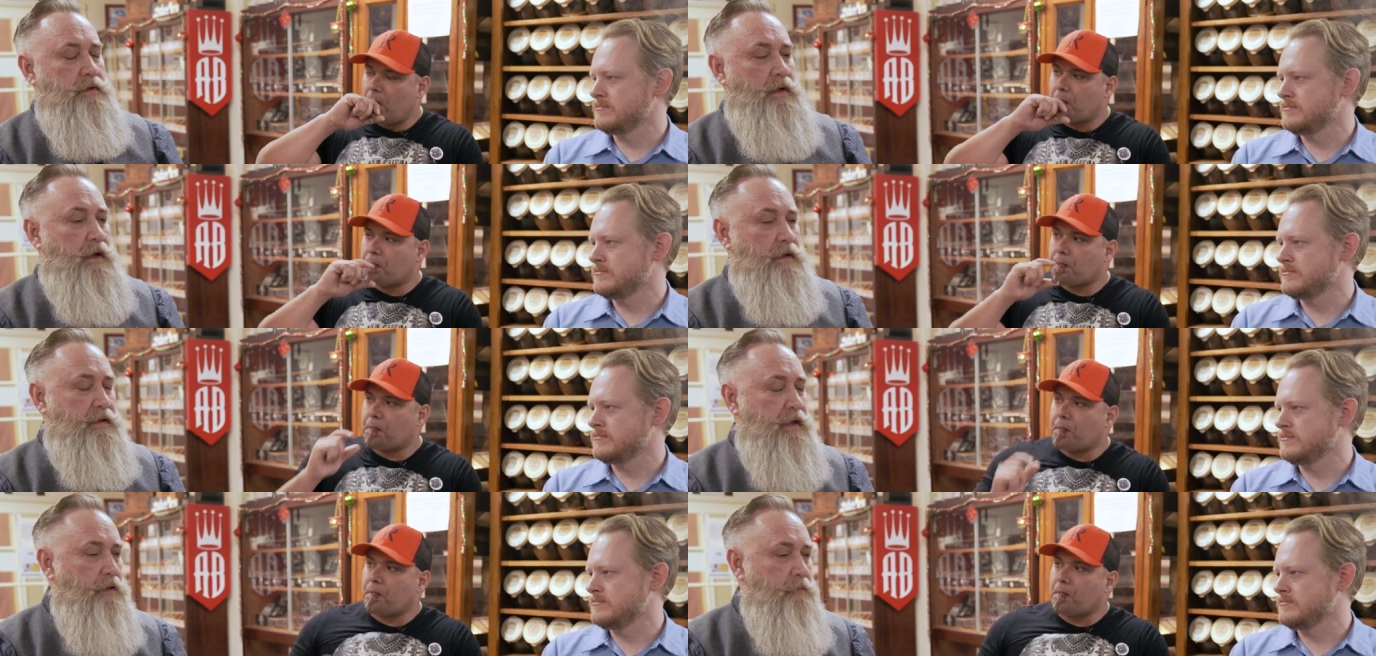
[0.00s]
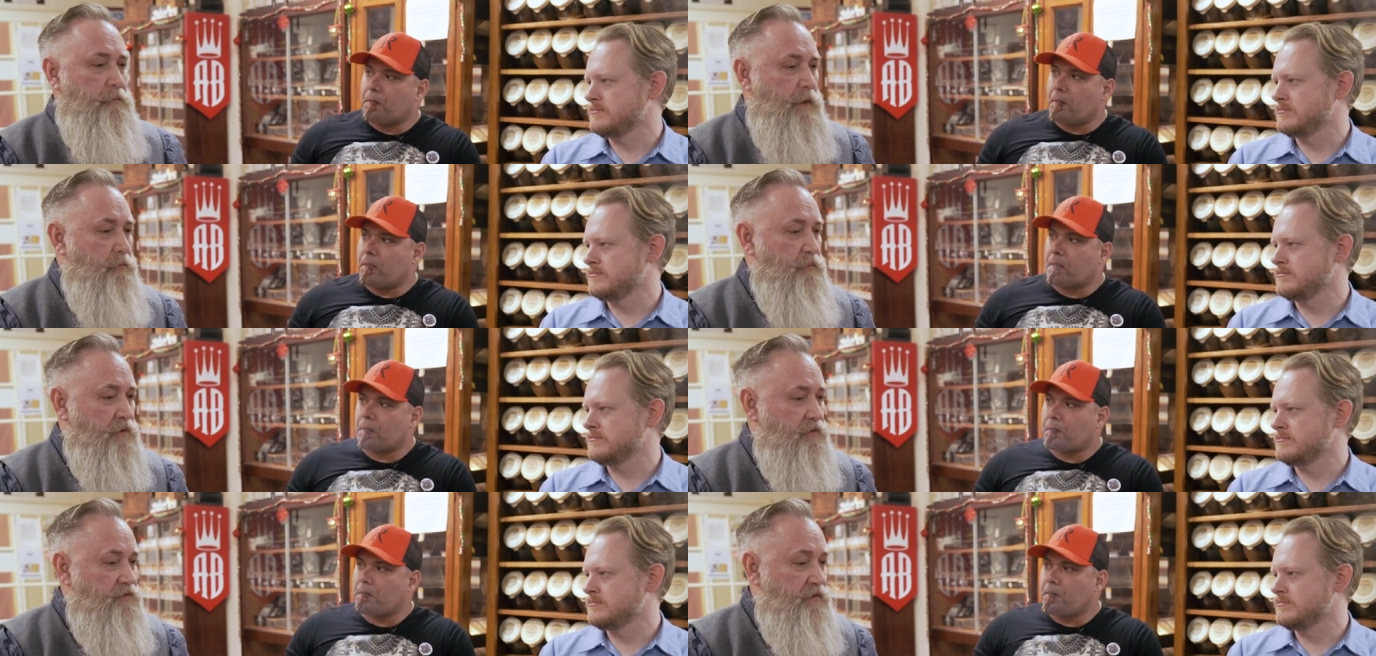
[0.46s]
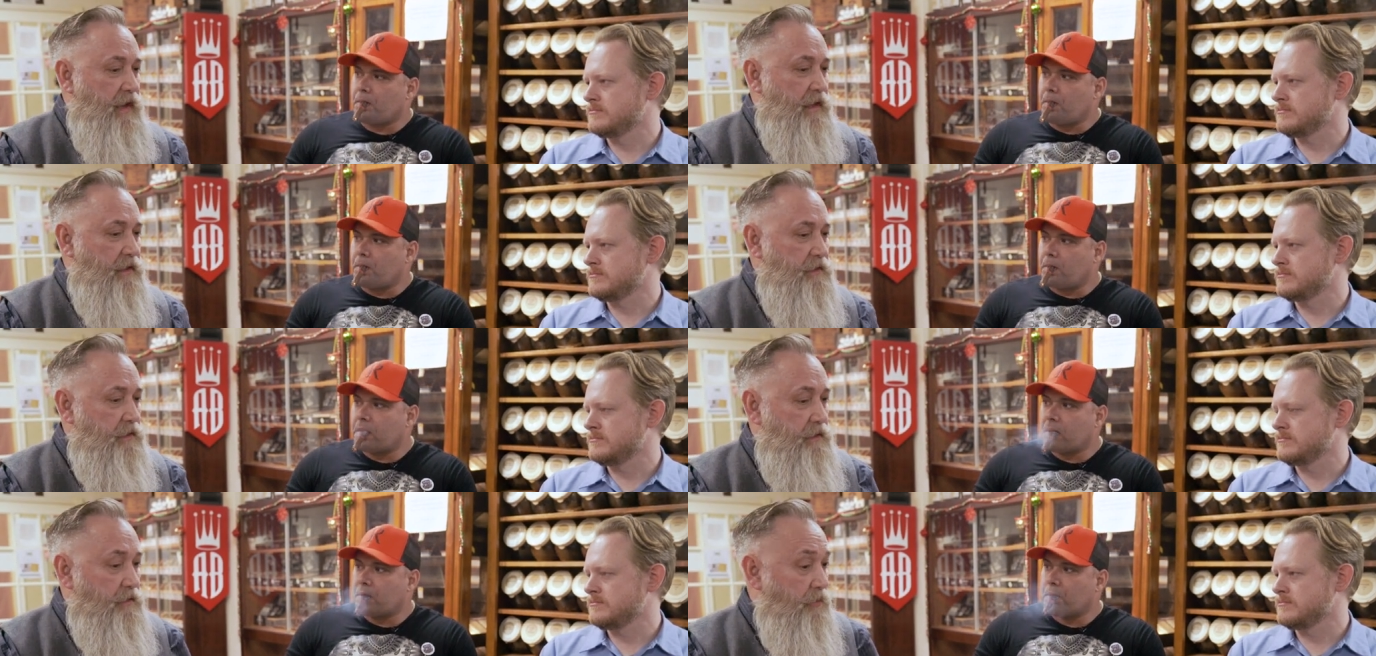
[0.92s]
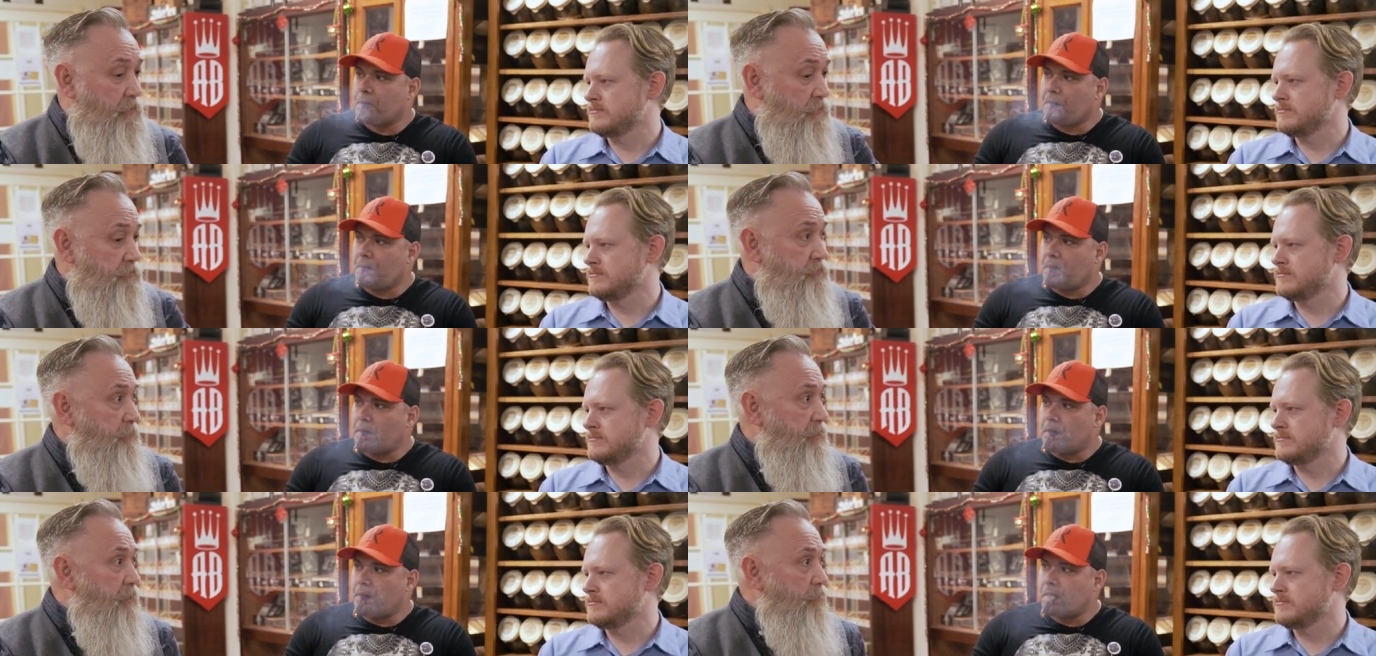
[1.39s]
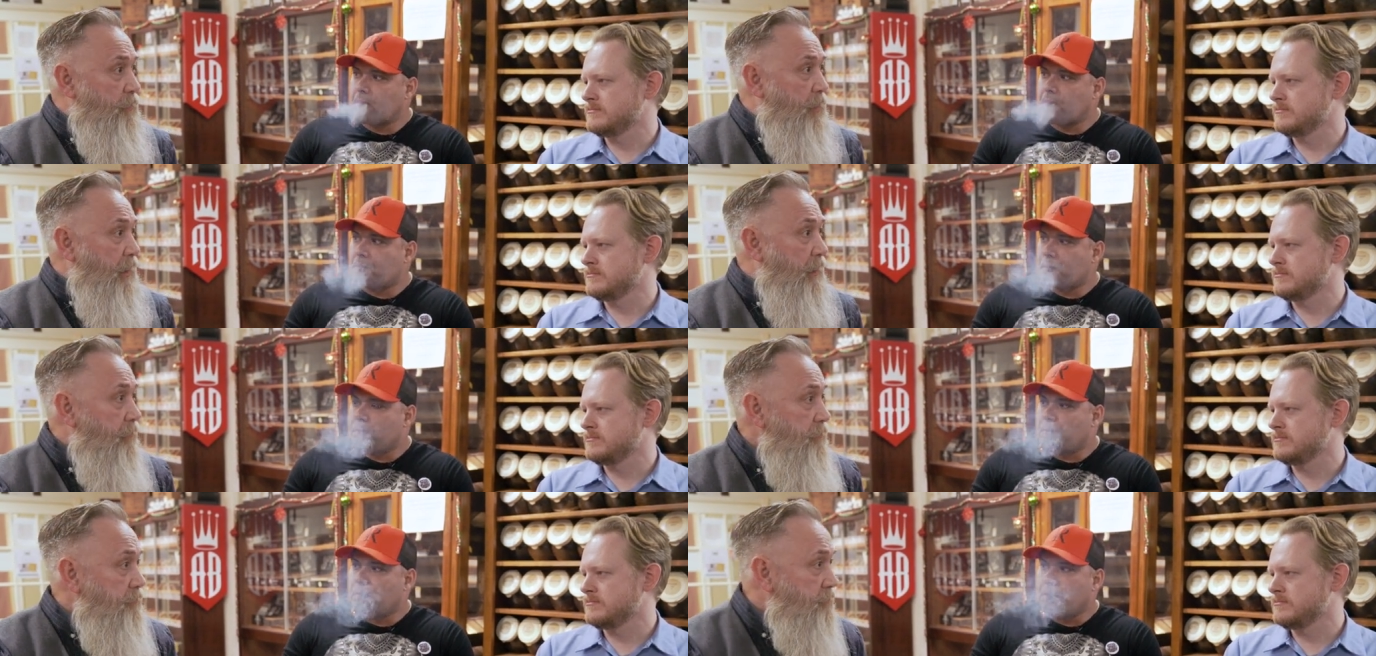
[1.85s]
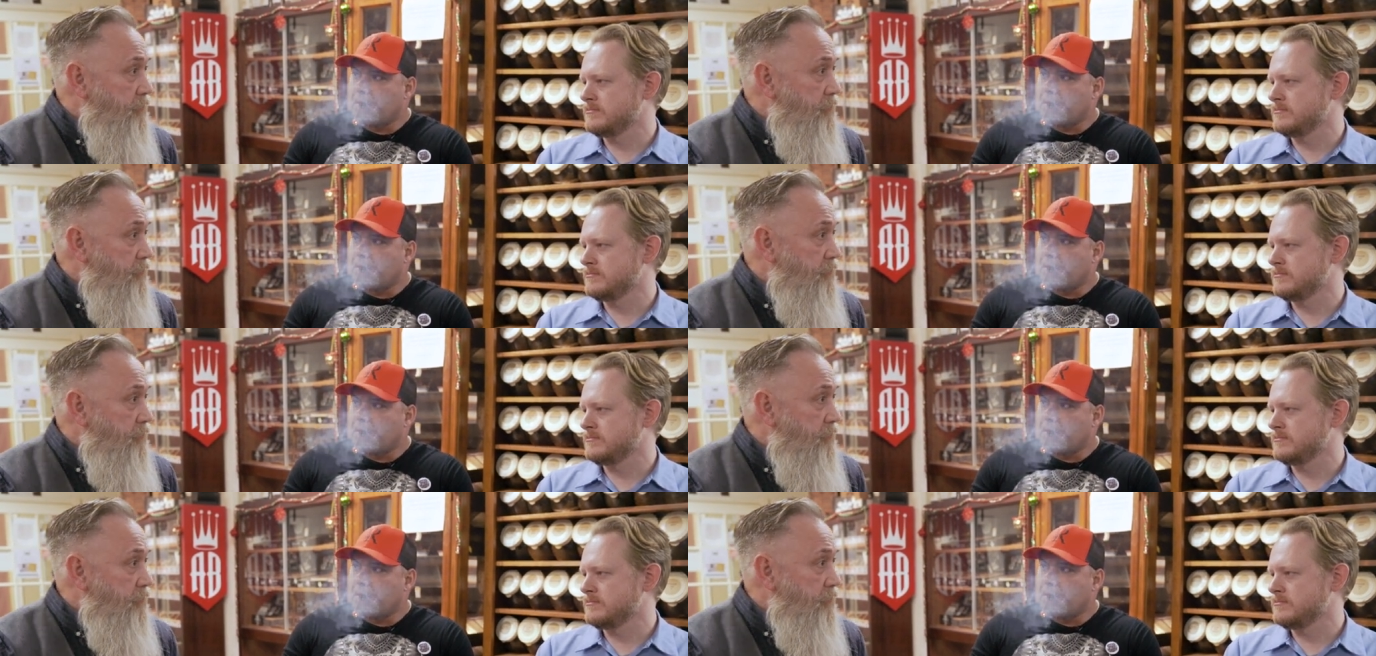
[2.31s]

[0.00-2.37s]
Speaker 1: I can't remember exactly. You know, it's been a while